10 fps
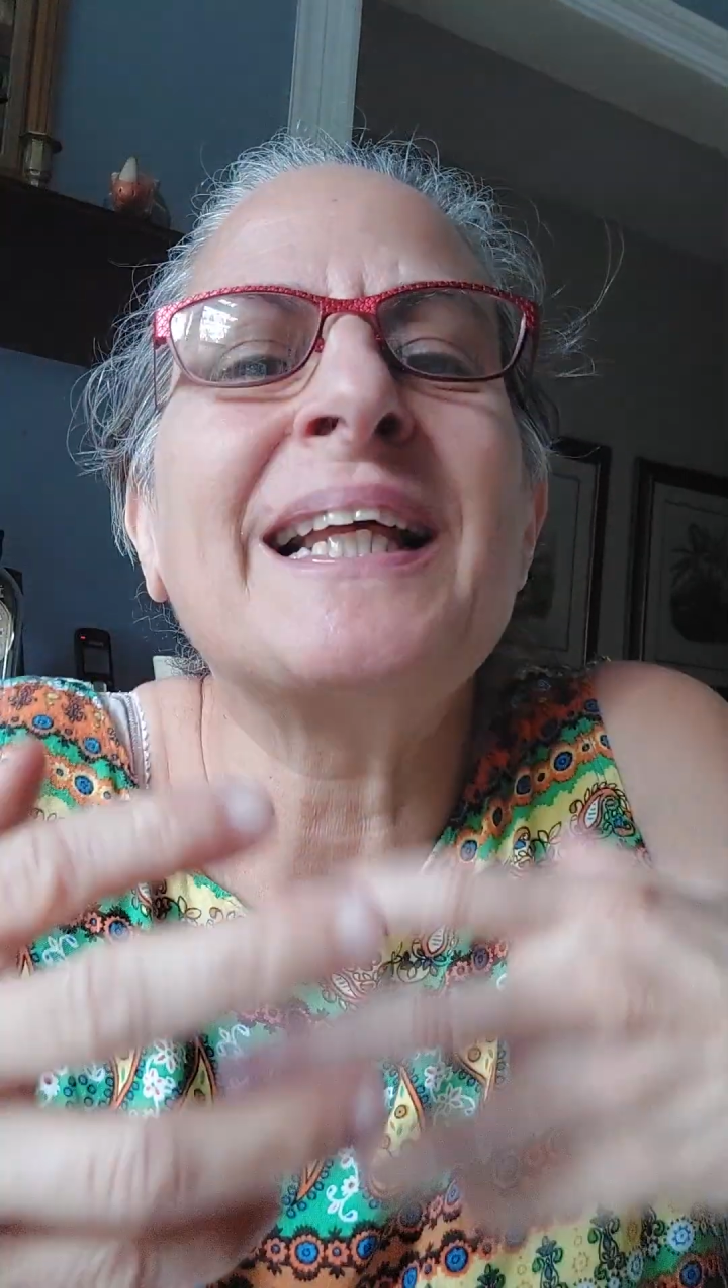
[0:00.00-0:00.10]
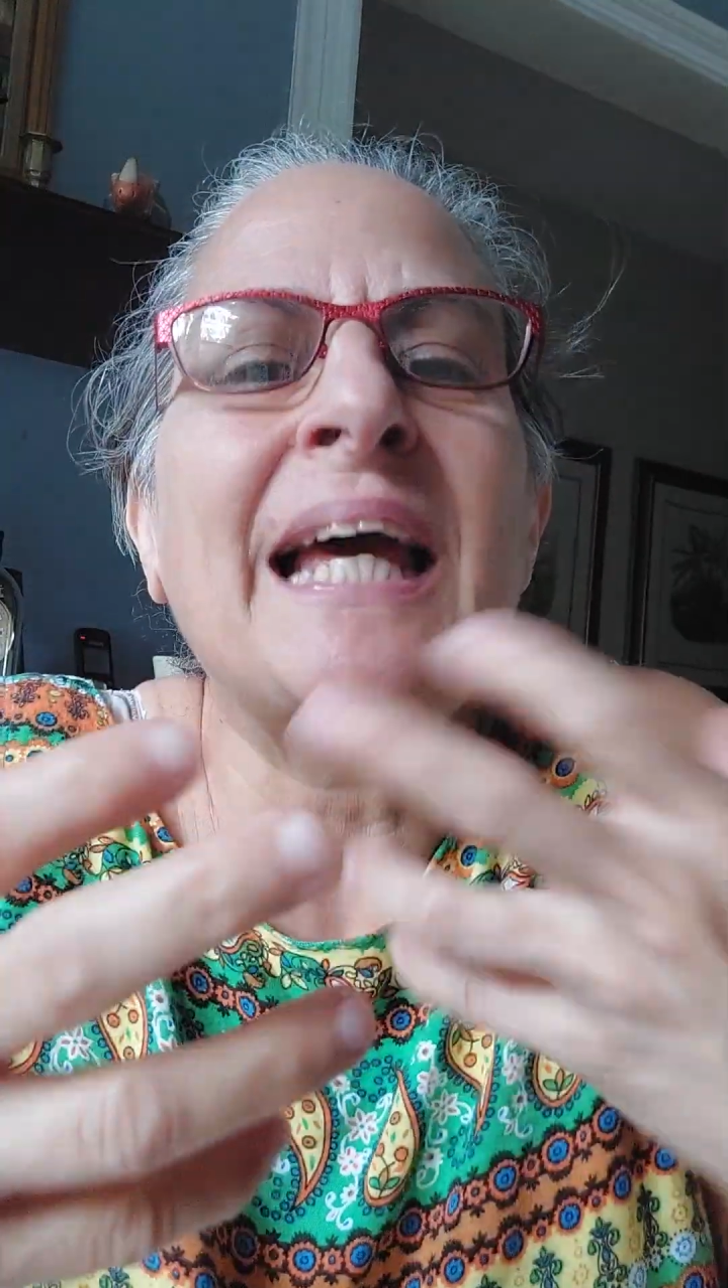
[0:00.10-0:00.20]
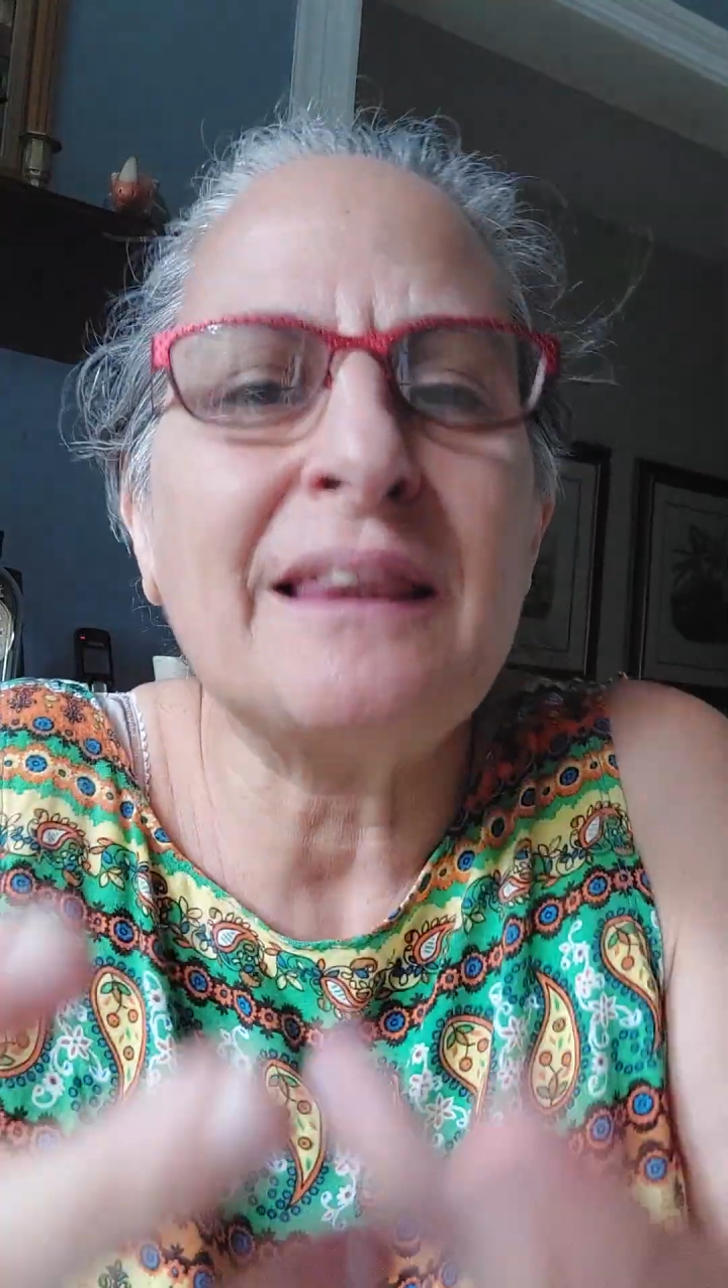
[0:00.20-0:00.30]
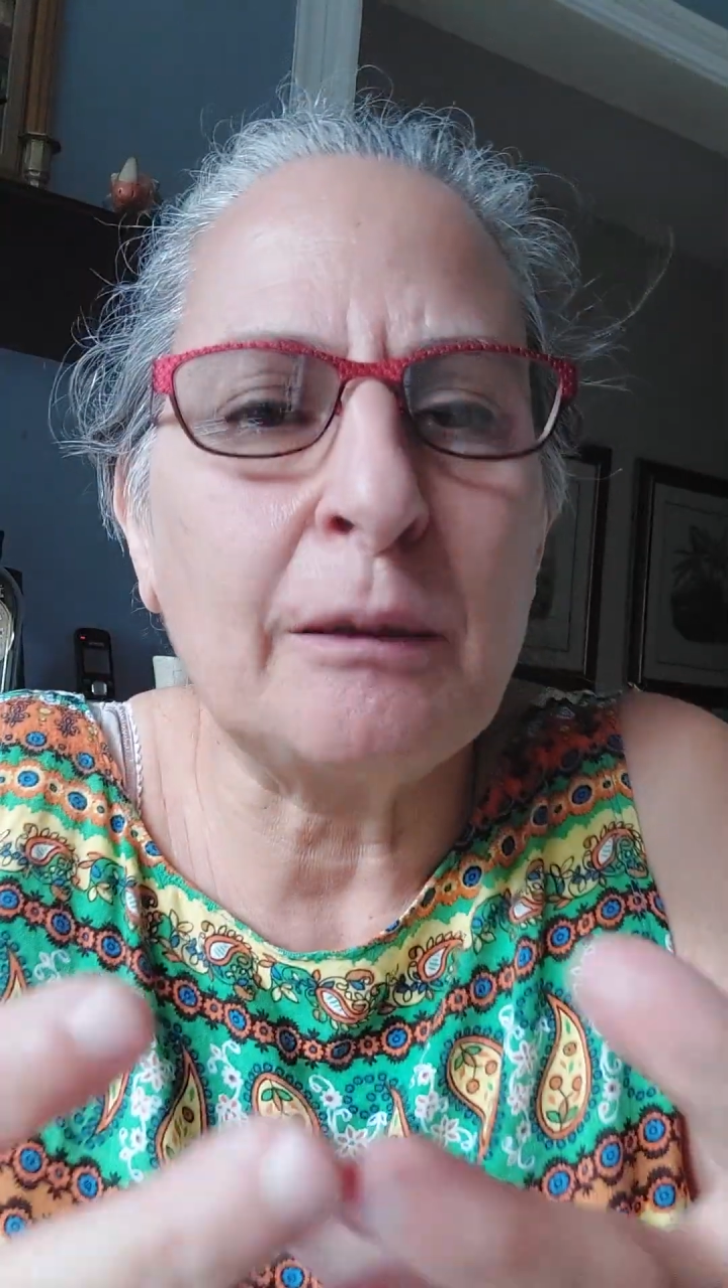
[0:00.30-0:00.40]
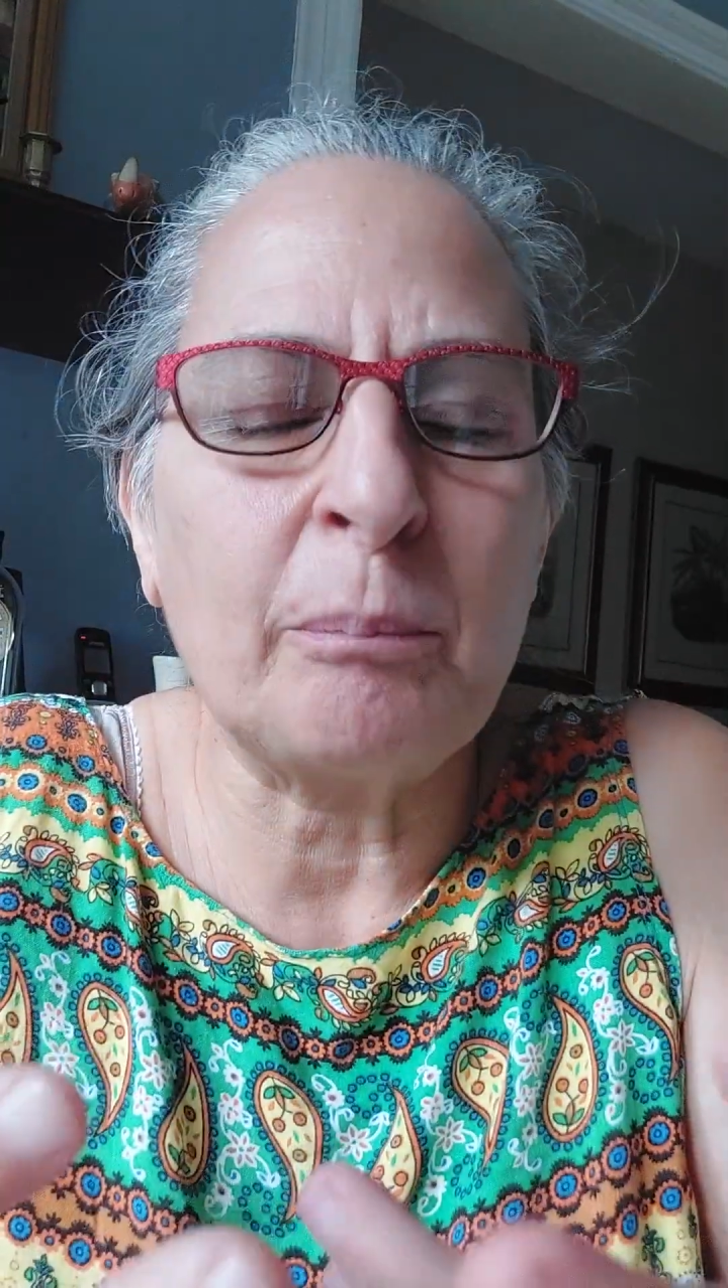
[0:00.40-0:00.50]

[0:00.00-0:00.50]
get the